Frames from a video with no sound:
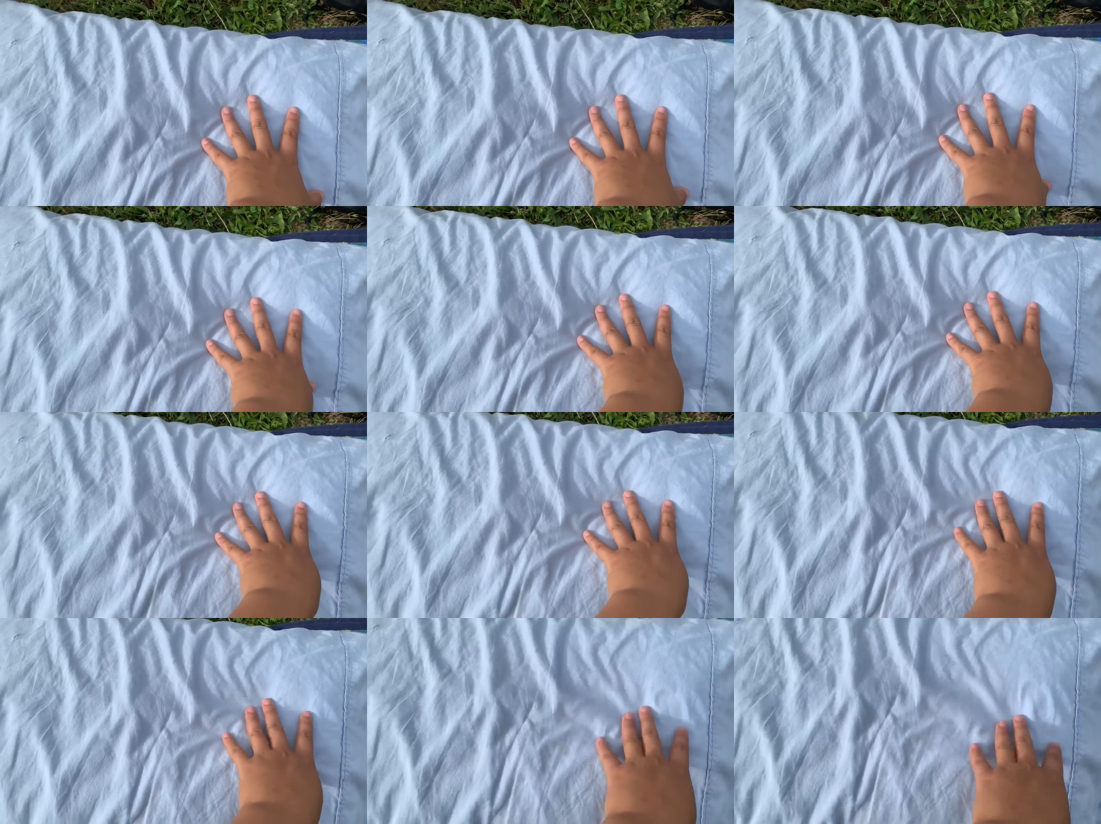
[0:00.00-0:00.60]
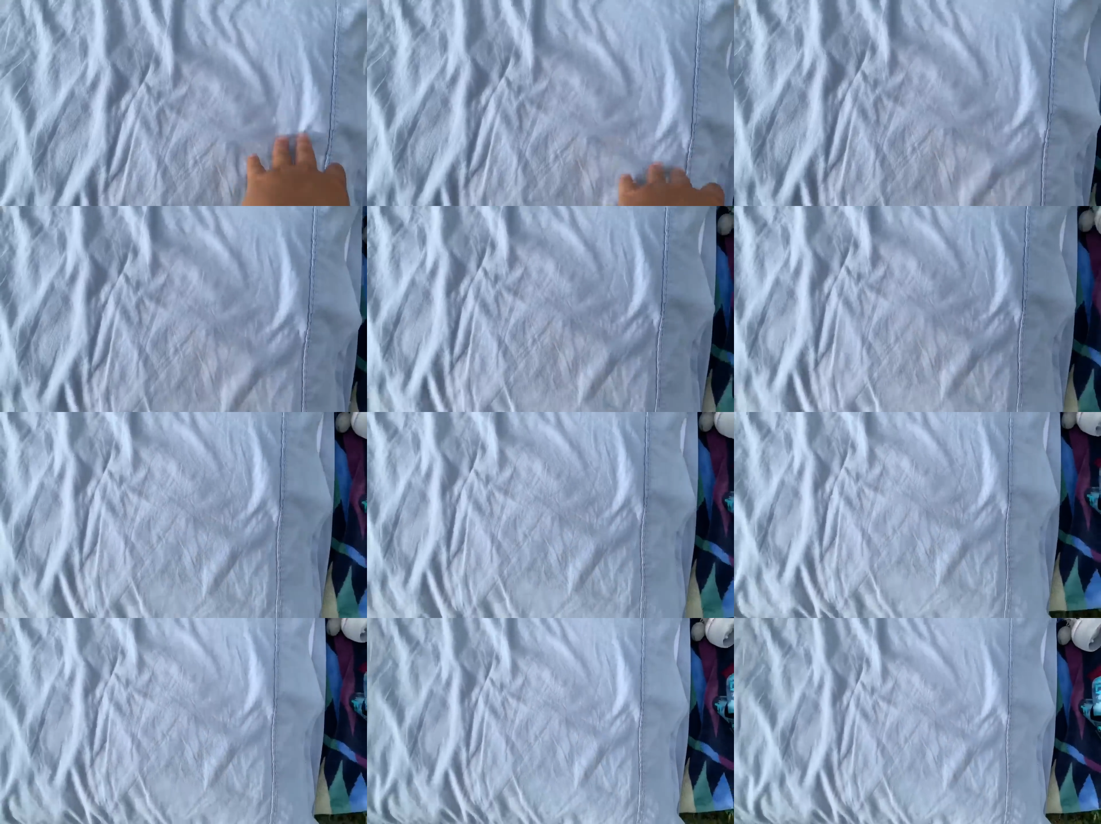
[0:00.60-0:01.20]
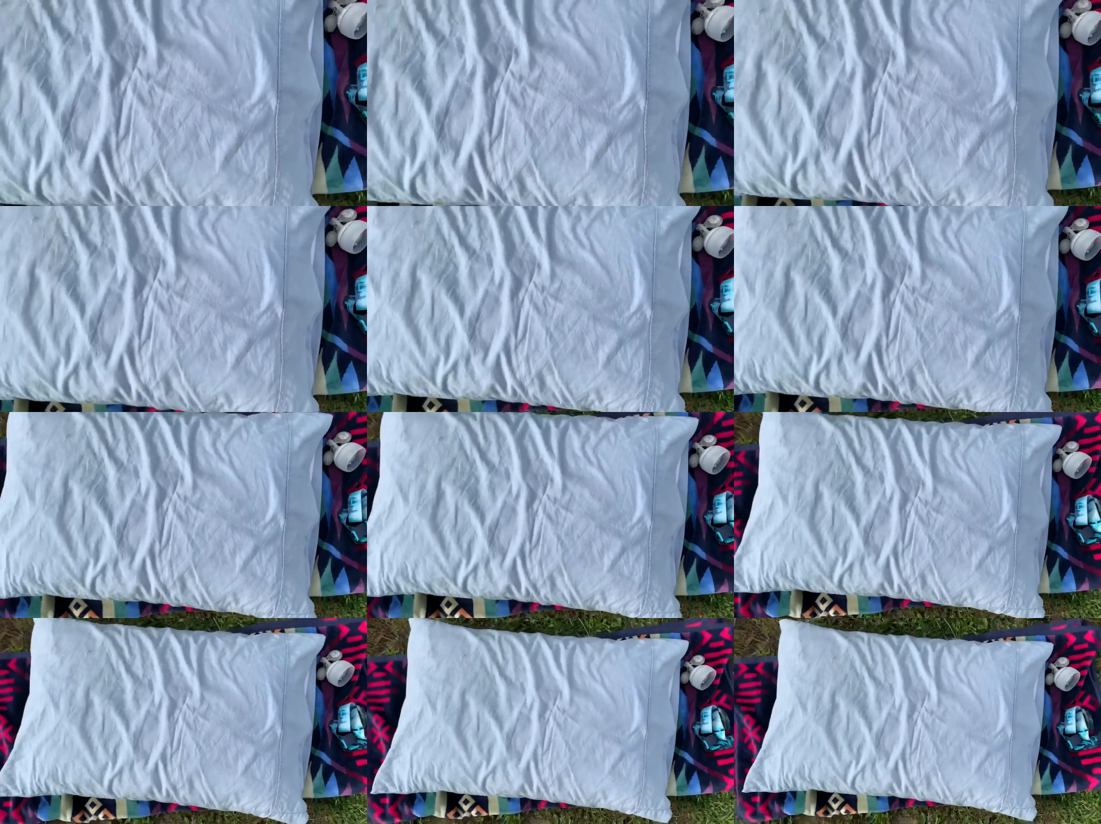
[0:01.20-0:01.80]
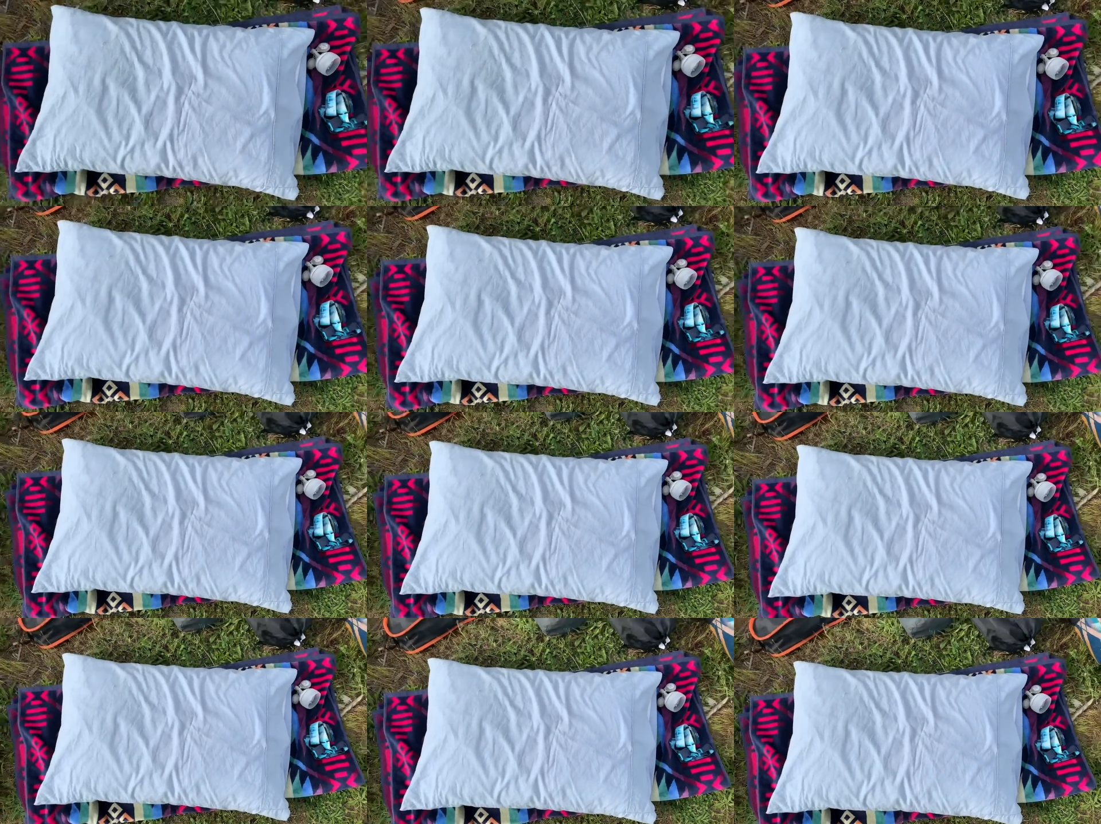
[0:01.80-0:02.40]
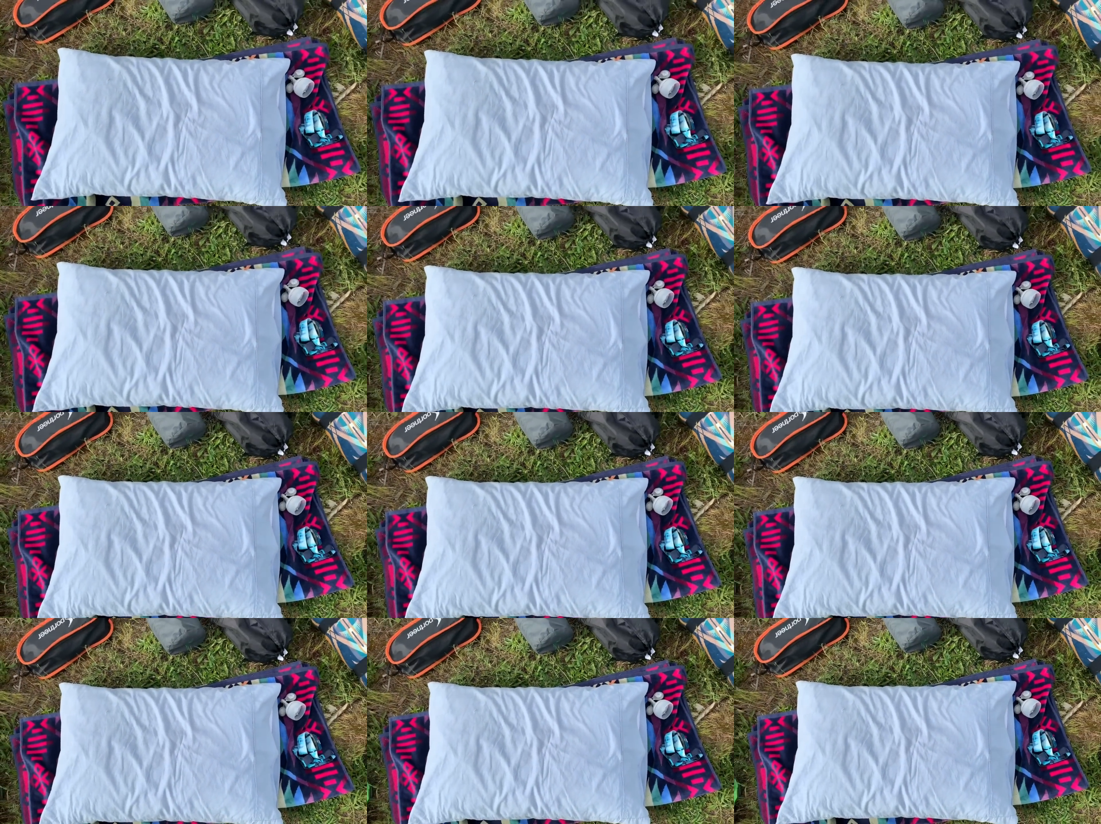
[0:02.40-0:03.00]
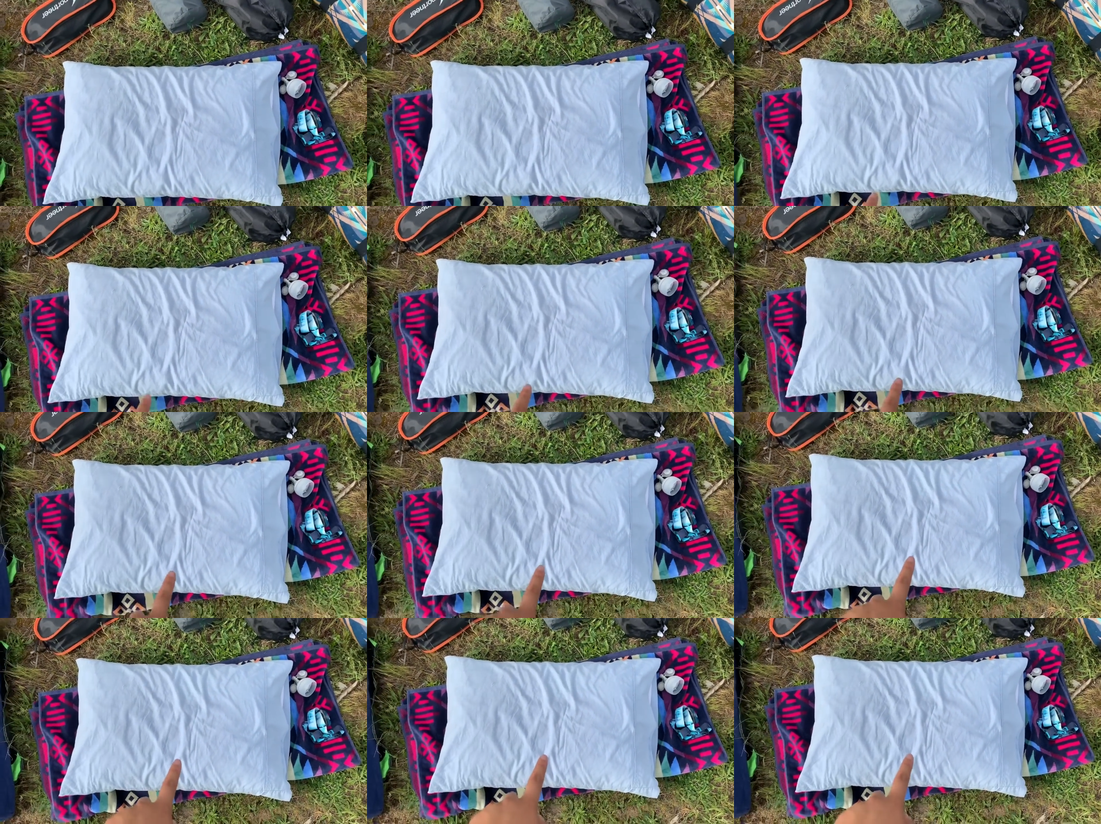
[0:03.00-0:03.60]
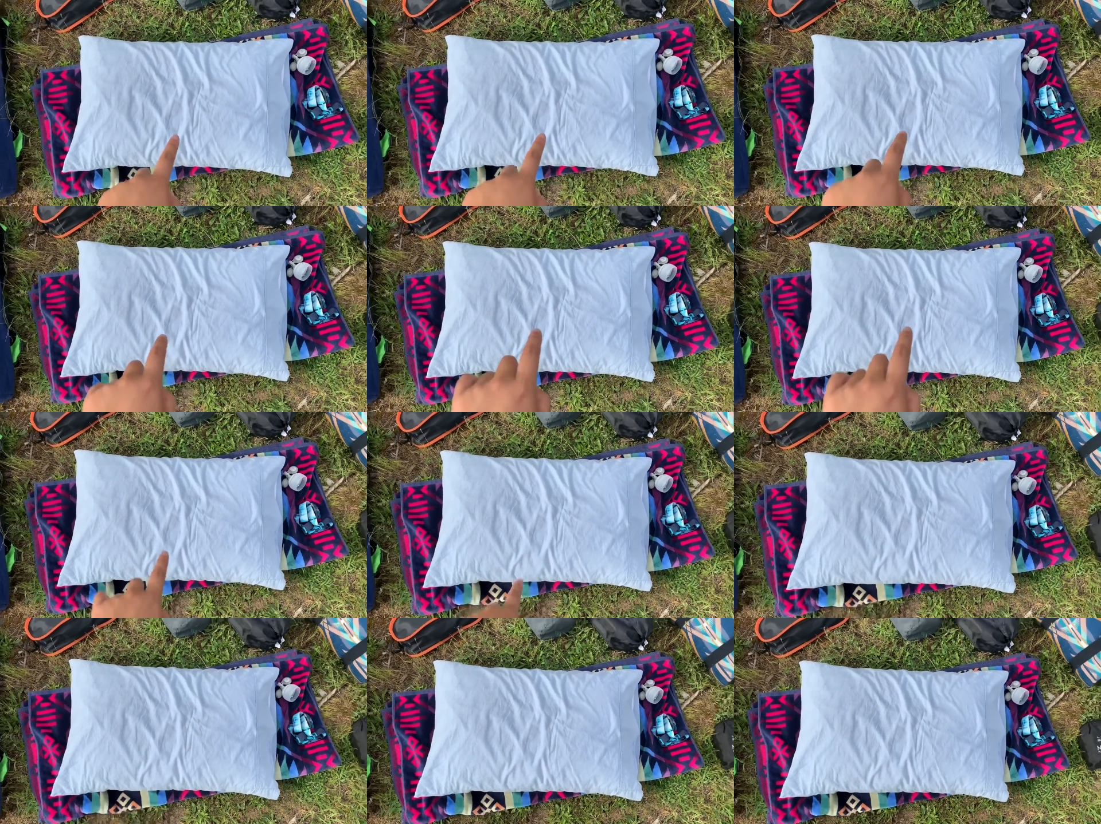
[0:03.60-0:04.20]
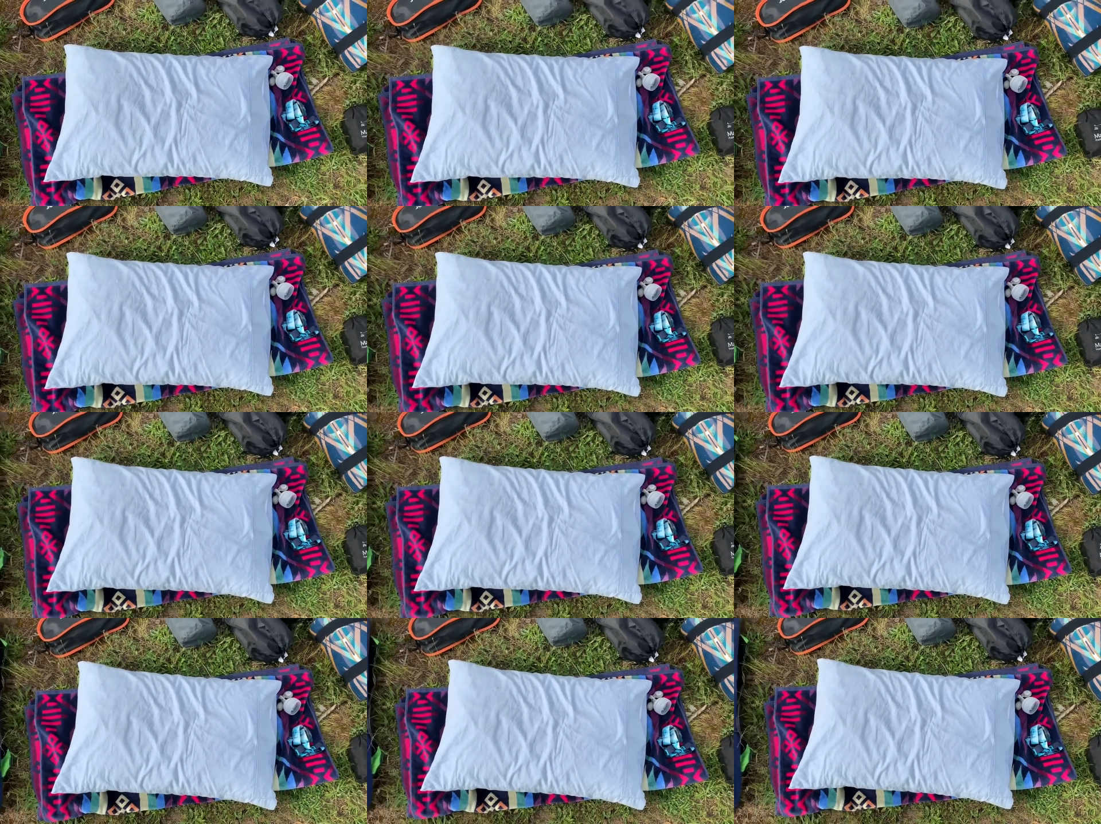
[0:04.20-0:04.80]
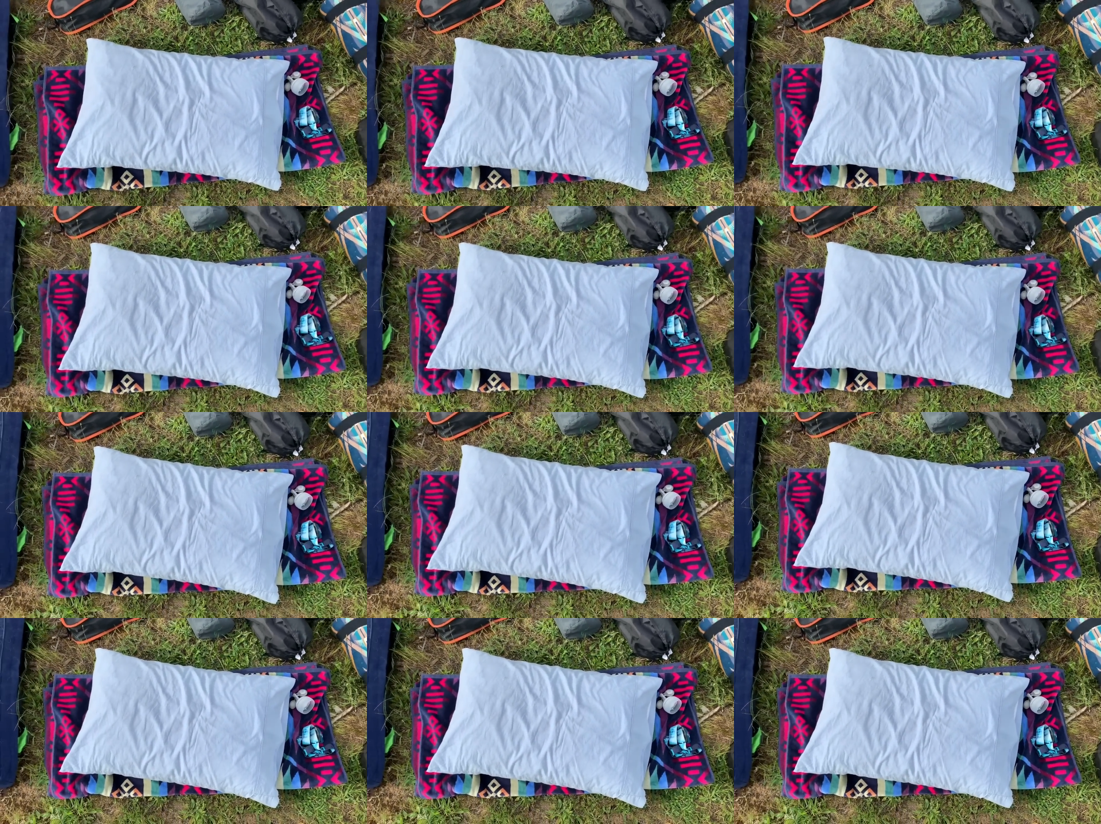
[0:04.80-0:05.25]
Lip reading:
Nobody's mouth can be seen.